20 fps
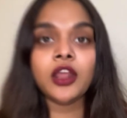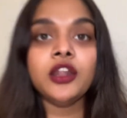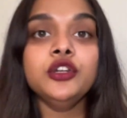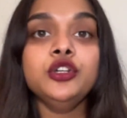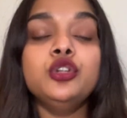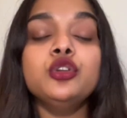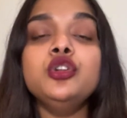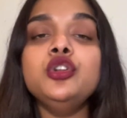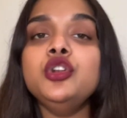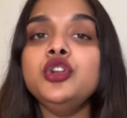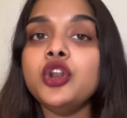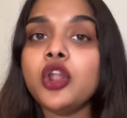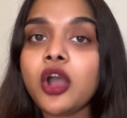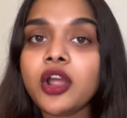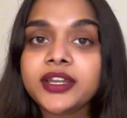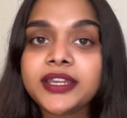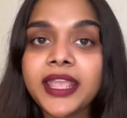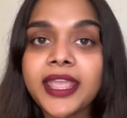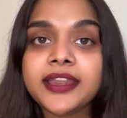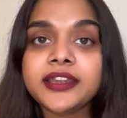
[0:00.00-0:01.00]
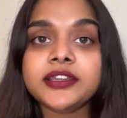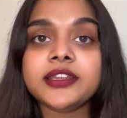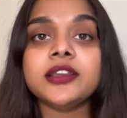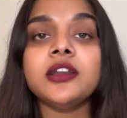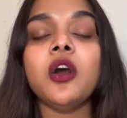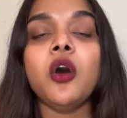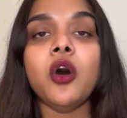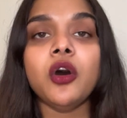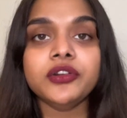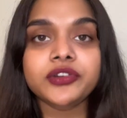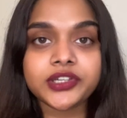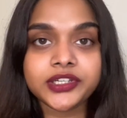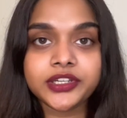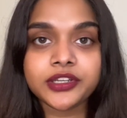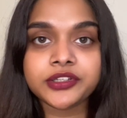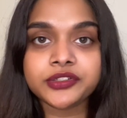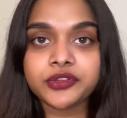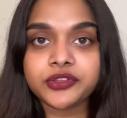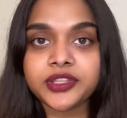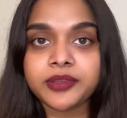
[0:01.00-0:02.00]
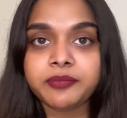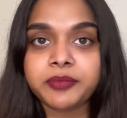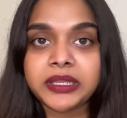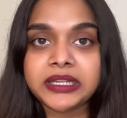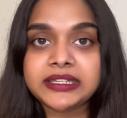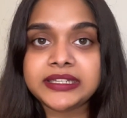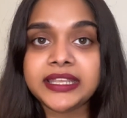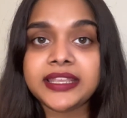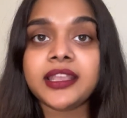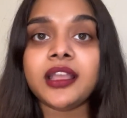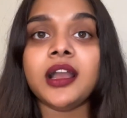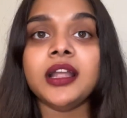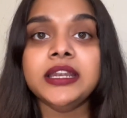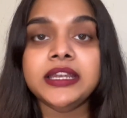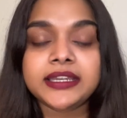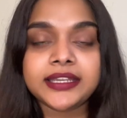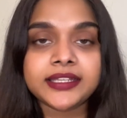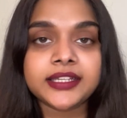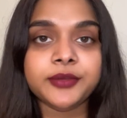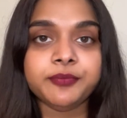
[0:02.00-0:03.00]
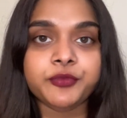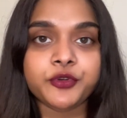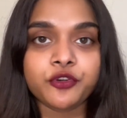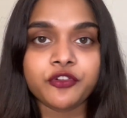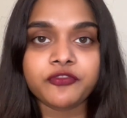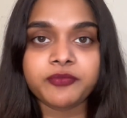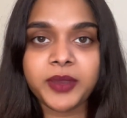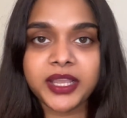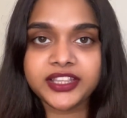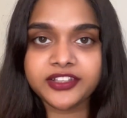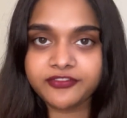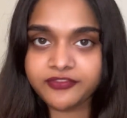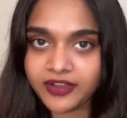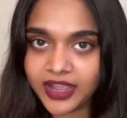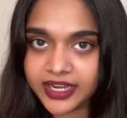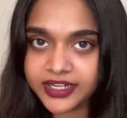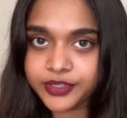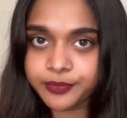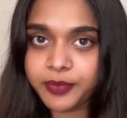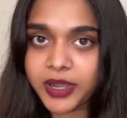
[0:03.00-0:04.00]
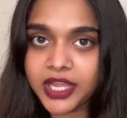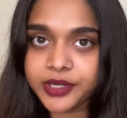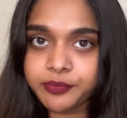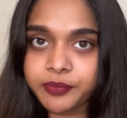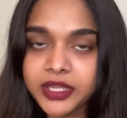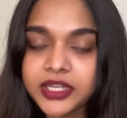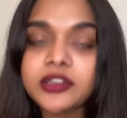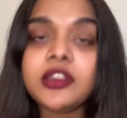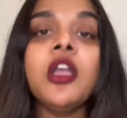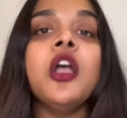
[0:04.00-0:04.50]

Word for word: Do not enter or return to the building until approved by the fire department